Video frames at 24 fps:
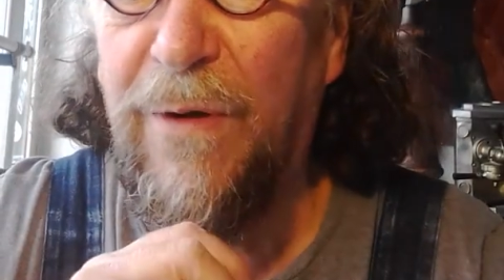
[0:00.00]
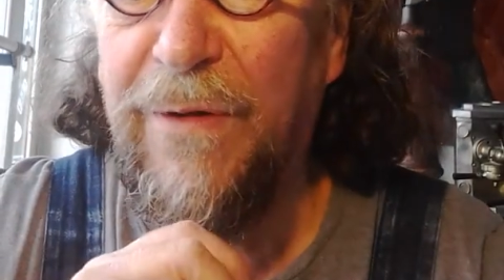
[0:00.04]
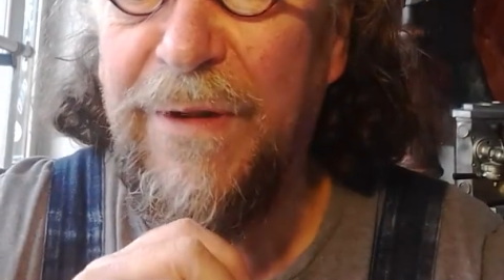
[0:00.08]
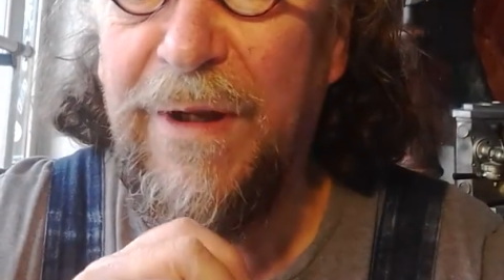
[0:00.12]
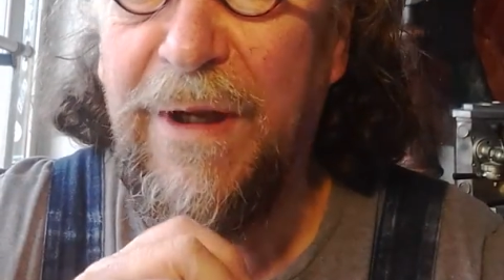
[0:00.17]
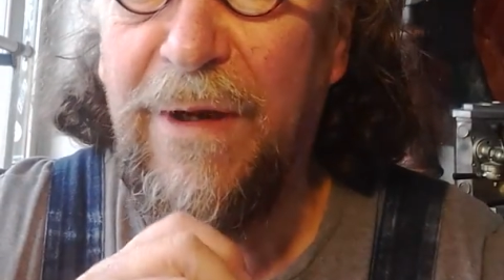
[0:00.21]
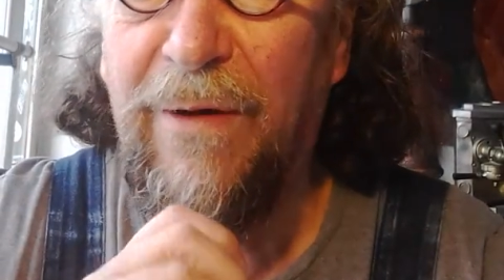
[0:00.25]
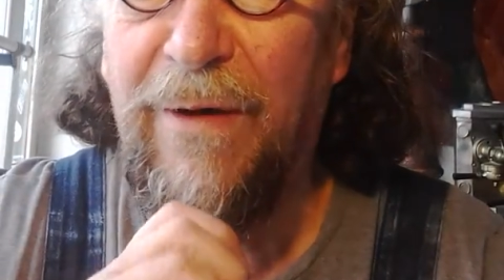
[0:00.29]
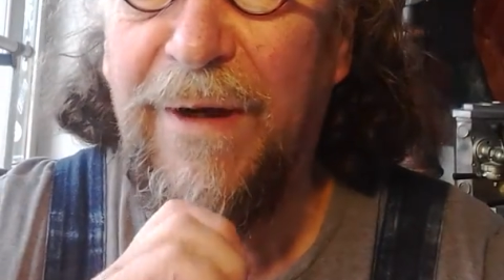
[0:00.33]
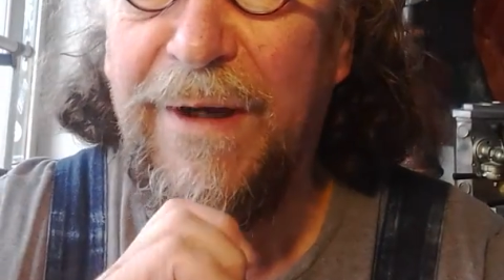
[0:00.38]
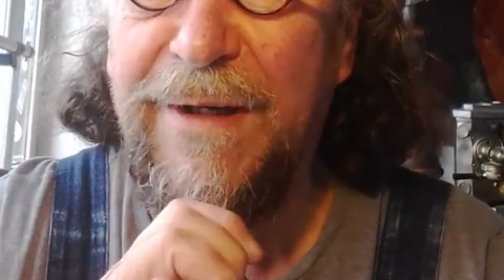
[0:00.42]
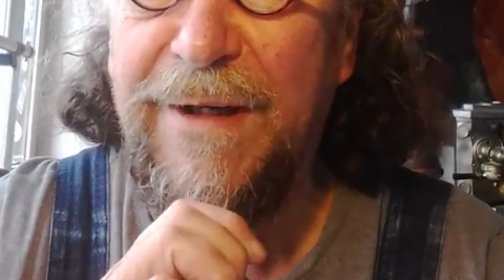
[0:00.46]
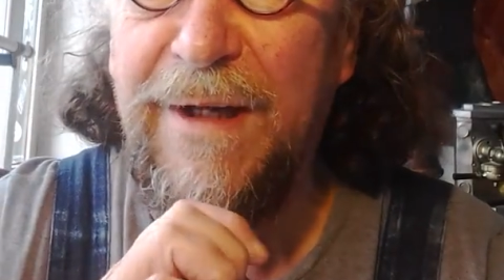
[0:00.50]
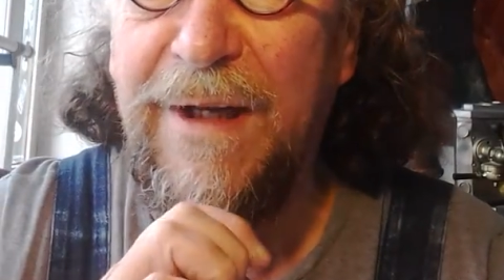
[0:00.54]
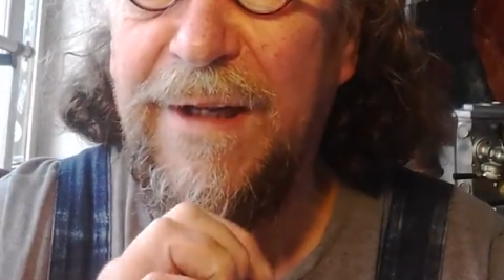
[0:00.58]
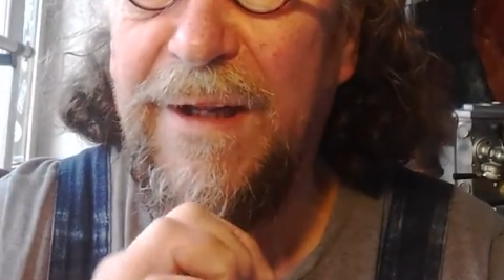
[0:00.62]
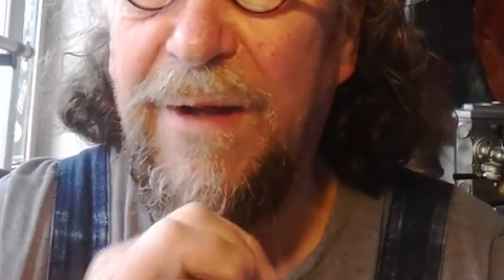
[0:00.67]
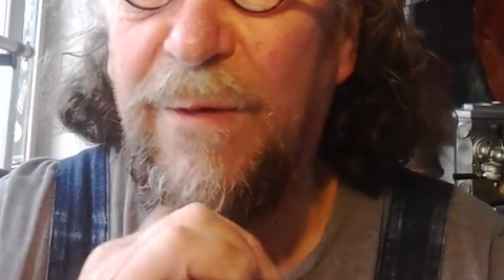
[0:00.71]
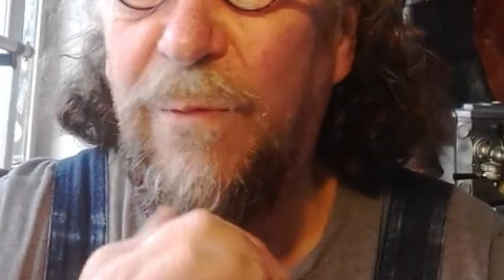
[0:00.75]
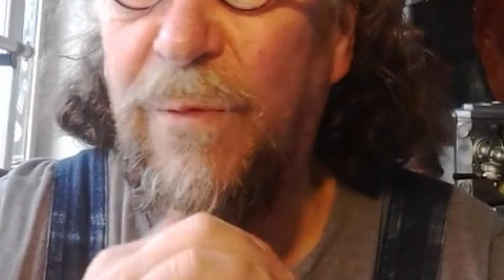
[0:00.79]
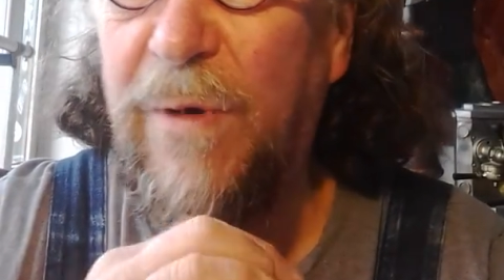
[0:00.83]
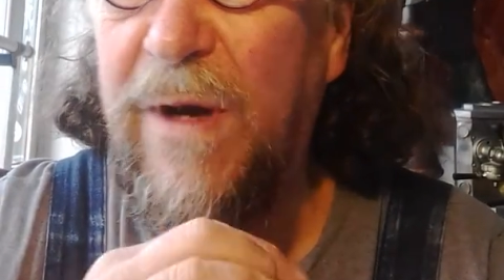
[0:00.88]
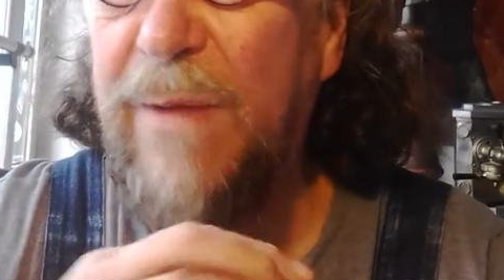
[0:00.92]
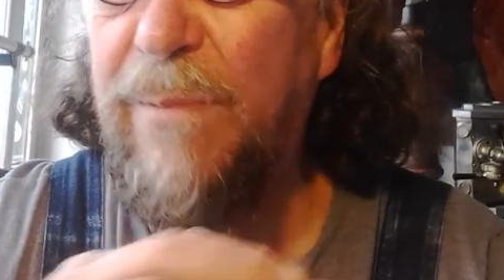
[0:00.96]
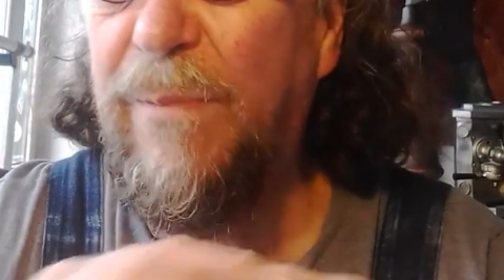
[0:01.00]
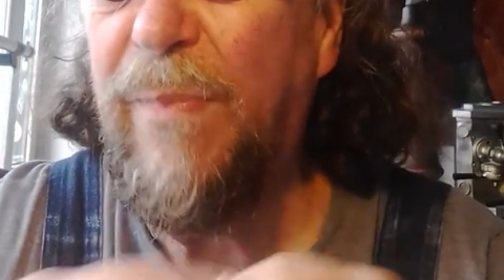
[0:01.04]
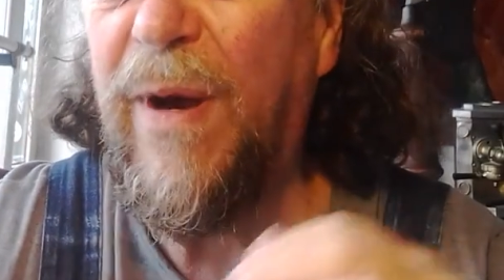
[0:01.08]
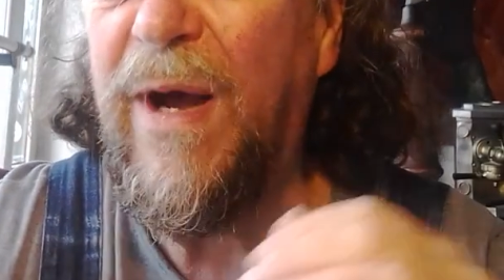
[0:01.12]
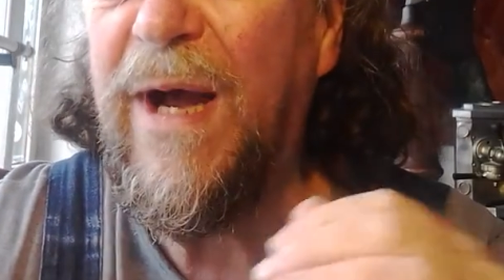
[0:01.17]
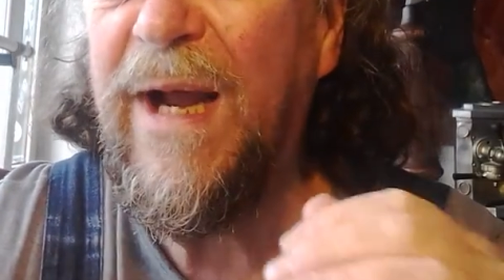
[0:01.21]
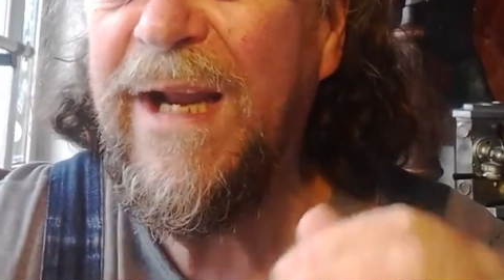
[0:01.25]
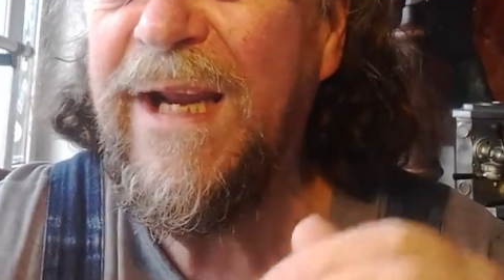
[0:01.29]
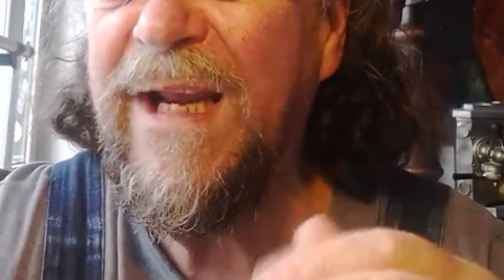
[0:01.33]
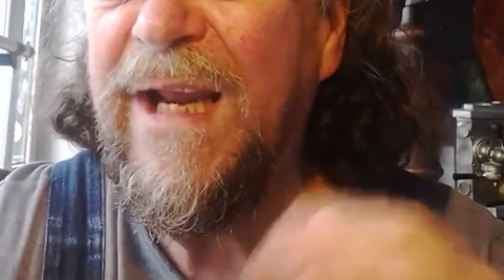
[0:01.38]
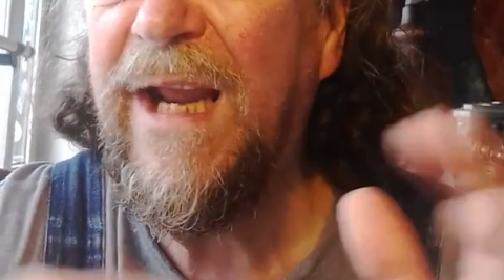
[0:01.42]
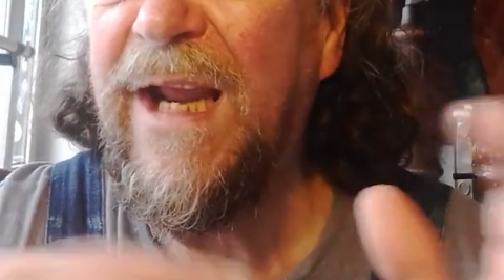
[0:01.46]
on the idea that we
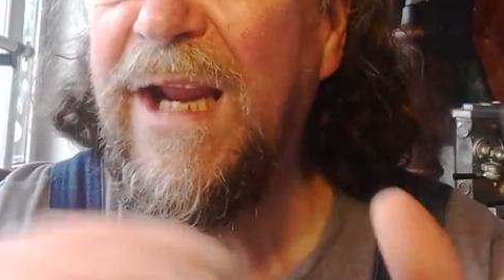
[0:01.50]
pay